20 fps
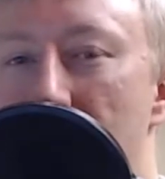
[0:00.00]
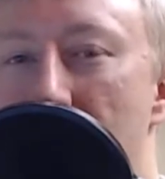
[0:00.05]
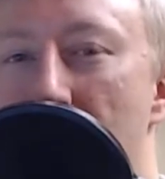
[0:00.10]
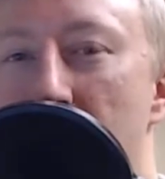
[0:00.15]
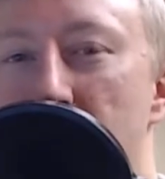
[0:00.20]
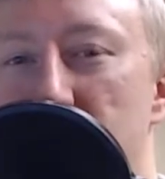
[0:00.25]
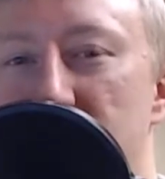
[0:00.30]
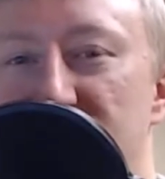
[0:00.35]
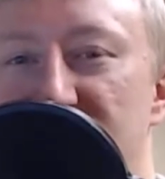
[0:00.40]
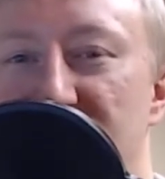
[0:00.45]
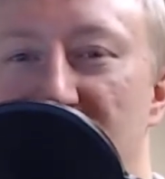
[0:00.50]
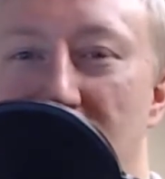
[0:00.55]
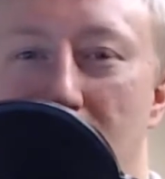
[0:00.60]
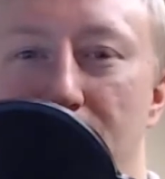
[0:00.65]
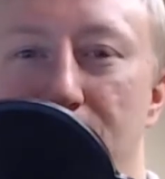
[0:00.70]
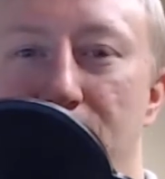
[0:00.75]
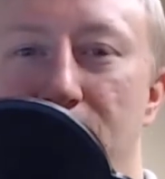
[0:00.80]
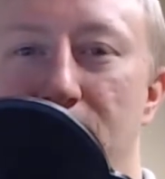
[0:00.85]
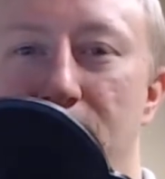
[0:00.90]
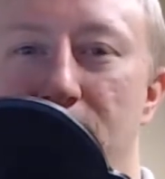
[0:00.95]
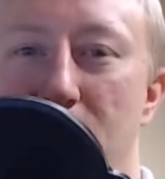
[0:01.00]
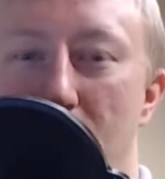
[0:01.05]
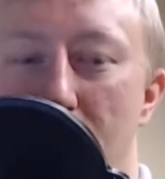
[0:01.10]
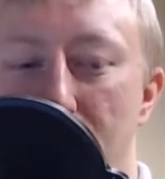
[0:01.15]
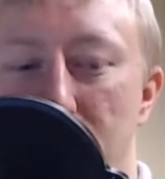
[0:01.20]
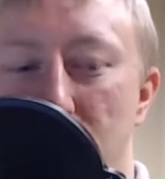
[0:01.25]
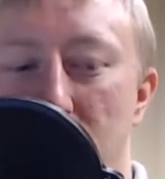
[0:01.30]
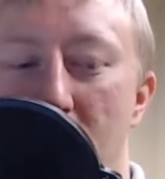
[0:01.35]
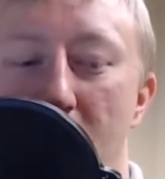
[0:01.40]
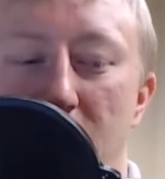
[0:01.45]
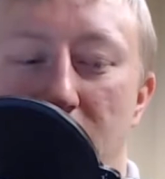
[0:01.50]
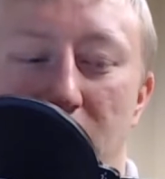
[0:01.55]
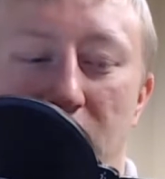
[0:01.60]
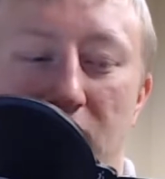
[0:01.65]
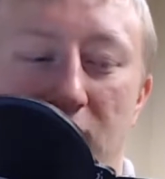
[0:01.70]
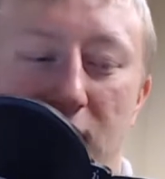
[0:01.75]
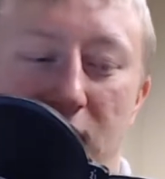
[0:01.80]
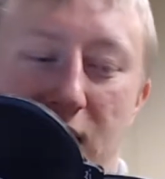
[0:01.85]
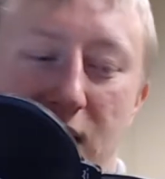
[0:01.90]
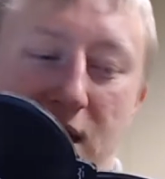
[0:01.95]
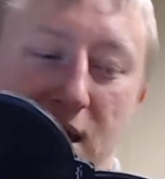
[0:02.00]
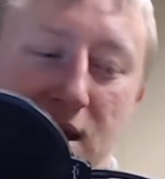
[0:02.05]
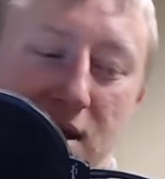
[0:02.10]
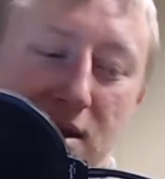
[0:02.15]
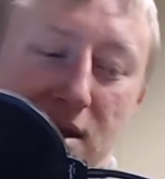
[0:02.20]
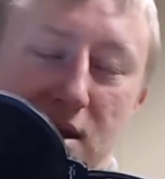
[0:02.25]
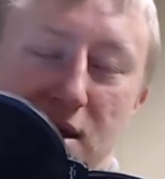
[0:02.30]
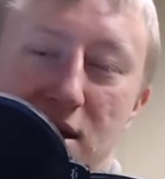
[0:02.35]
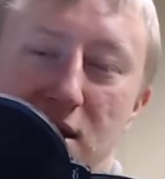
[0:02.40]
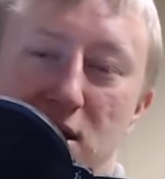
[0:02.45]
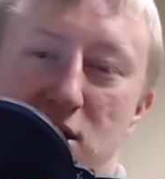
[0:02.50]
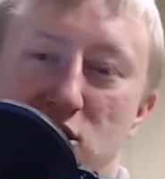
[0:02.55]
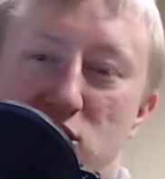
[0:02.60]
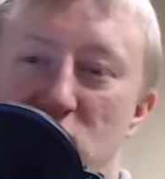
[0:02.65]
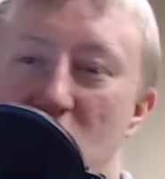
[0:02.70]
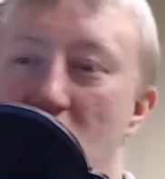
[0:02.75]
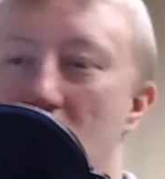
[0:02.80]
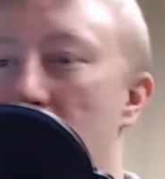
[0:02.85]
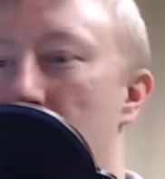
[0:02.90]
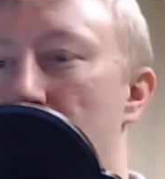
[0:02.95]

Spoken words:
you set up a bracket and share it with